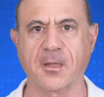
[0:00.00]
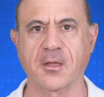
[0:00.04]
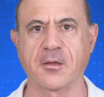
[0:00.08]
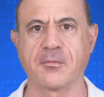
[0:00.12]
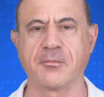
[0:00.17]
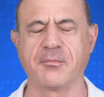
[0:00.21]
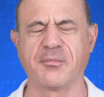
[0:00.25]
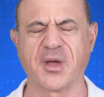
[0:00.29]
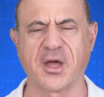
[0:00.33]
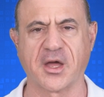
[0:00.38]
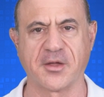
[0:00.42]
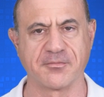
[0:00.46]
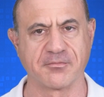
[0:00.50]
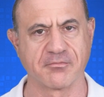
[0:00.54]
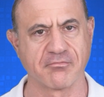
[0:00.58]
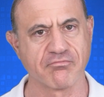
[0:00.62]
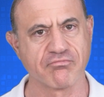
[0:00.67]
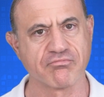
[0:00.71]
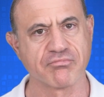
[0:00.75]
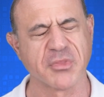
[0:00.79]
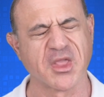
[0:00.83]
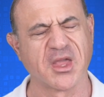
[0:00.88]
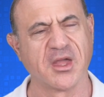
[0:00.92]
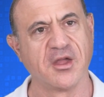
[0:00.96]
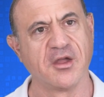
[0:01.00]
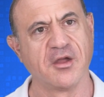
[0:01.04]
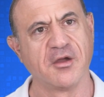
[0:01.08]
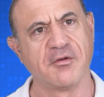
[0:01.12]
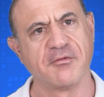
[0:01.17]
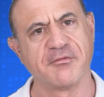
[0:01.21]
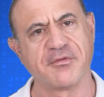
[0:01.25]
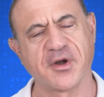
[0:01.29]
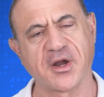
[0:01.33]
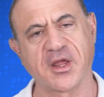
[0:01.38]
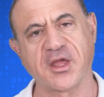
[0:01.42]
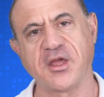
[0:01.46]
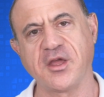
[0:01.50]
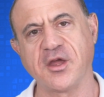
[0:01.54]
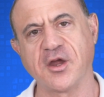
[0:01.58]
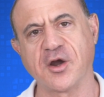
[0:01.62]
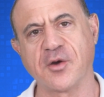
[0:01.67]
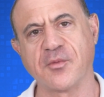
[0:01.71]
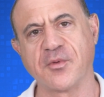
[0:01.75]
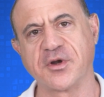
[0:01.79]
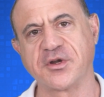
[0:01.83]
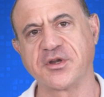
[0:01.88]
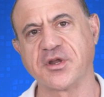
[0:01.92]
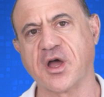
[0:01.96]
But for here,
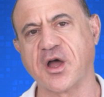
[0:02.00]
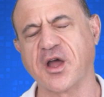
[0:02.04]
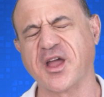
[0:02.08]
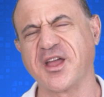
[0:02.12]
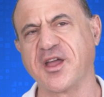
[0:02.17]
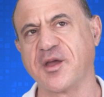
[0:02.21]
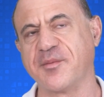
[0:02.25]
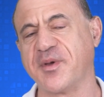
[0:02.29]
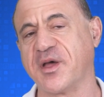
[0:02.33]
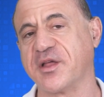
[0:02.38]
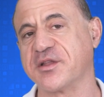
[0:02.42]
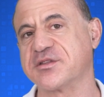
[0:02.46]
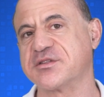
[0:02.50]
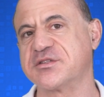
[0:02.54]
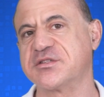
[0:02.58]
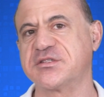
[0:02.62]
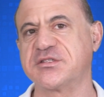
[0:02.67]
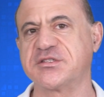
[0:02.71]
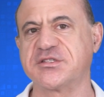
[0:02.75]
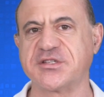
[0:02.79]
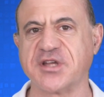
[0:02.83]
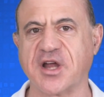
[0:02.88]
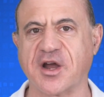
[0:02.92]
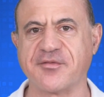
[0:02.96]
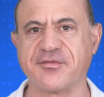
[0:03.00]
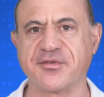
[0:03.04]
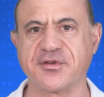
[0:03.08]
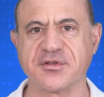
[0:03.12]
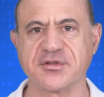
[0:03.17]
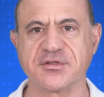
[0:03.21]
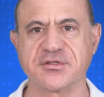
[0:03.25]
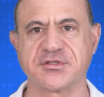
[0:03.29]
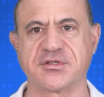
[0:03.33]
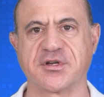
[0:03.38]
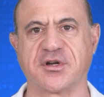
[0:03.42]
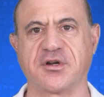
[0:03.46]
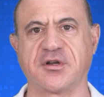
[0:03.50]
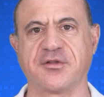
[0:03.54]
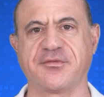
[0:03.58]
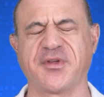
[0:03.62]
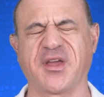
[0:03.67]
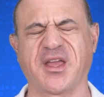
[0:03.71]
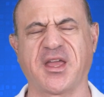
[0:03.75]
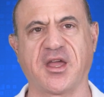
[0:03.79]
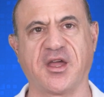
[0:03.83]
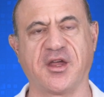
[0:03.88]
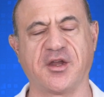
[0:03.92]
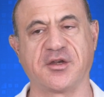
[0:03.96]
we're talking about several
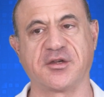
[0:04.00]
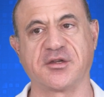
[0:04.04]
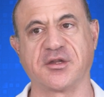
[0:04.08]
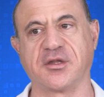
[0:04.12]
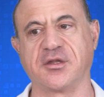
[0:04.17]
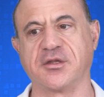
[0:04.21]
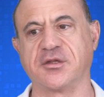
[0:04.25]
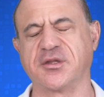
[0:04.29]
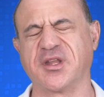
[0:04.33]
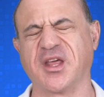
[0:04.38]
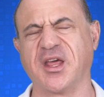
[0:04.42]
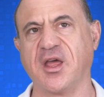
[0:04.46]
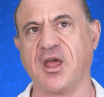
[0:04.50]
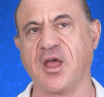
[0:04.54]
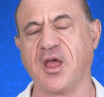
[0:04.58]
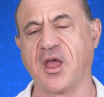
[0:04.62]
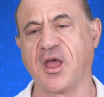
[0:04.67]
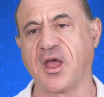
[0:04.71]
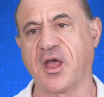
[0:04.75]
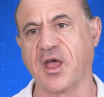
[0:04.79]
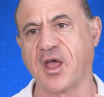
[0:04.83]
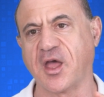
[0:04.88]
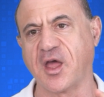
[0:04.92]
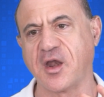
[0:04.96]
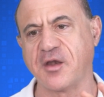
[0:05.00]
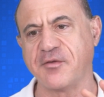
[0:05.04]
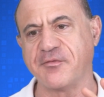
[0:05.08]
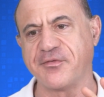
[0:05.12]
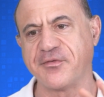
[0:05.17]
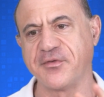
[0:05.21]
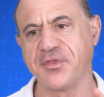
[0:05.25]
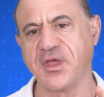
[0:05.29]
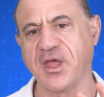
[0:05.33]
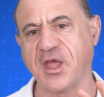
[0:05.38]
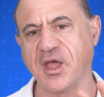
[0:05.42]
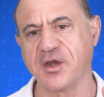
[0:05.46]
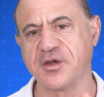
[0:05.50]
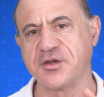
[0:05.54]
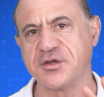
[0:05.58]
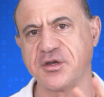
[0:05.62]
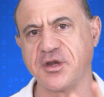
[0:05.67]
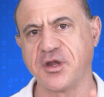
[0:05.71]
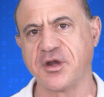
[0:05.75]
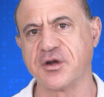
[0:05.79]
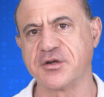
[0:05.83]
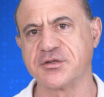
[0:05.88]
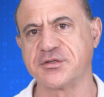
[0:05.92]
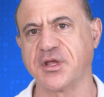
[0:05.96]
certifications. And for the
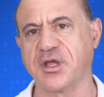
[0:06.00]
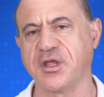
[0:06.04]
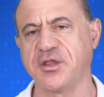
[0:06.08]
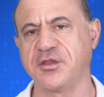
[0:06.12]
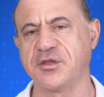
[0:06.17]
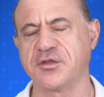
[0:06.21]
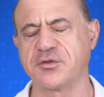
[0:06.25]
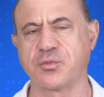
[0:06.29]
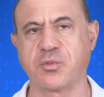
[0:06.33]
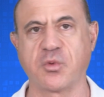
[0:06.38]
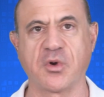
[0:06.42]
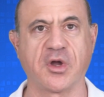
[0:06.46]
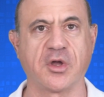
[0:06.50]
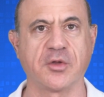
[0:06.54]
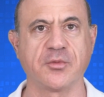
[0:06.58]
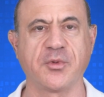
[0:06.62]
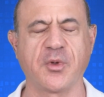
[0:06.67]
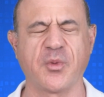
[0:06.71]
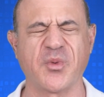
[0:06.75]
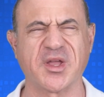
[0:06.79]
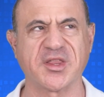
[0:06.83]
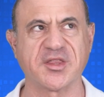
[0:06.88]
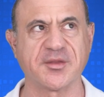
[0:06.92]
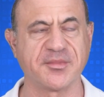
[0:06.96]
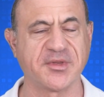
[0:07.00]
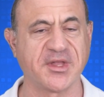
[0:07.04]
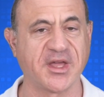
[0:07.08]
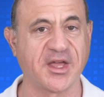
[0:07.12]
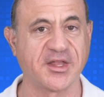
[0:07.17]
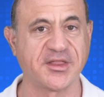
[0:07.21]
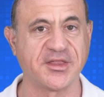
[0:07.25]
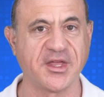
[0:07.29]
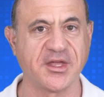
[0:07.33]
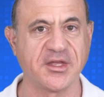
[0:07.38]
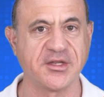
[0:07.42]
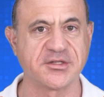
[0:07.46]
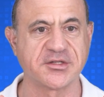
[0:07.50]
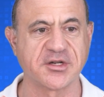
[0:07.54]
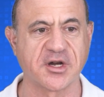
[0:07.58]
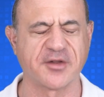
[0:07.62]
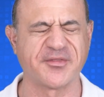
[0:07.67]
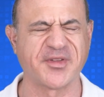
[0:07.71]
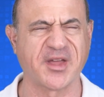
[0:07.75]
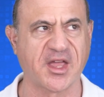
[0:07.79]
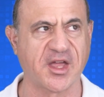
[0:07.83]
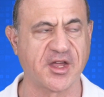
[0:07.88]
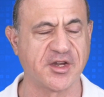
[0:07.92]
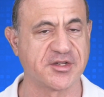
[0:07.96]
engineers in this world, we want them to get these
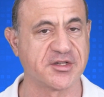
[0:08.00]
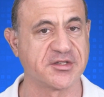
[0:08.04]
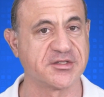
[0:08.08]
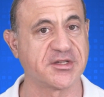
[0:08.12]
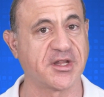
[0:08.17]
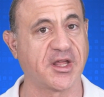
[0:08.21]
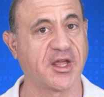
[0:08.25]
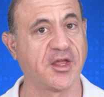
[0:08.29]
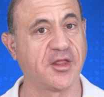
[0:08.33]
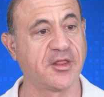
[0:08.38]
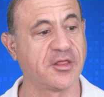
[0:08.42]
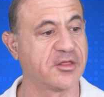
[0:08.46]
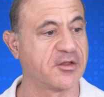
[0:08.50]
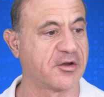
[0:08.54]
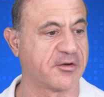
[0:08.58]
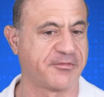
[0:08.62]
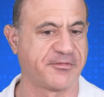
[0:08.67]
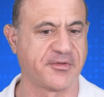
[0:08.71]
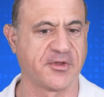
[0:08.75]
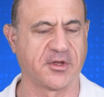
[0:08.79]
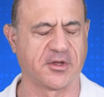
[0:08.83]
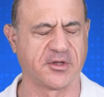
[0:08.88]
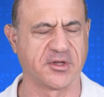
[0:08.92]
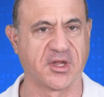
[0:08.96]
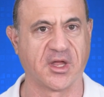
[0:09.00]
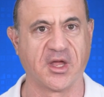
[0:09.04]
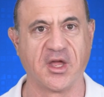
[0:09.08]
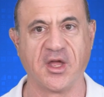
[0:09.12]
certifications in their field.